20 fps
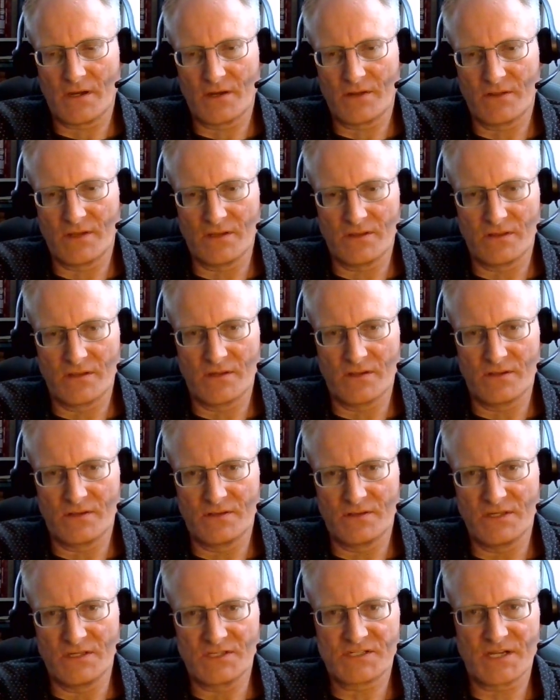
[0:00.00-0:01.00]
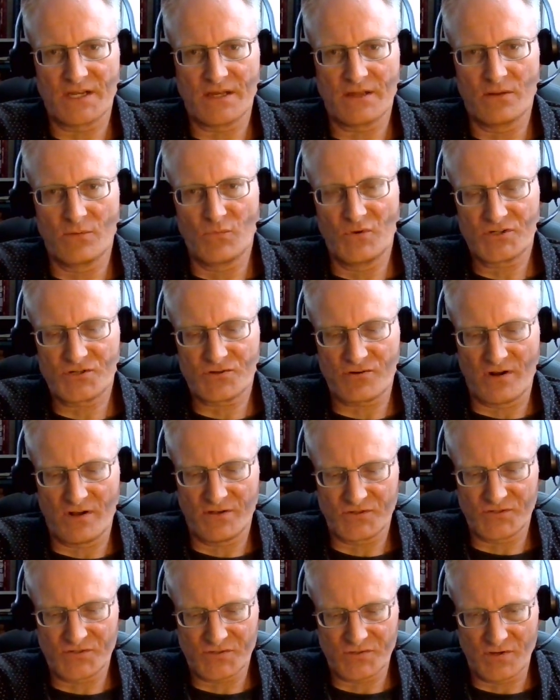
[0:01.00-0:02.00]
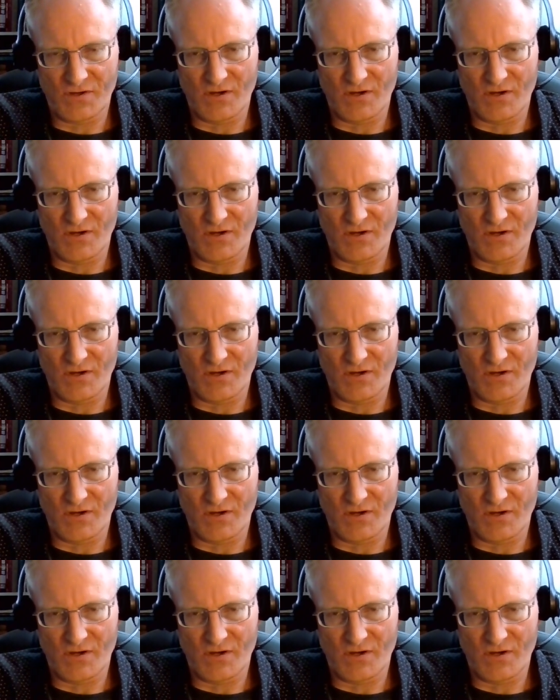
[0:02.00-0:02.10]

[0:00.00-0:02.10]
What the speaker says: The Salem witch trials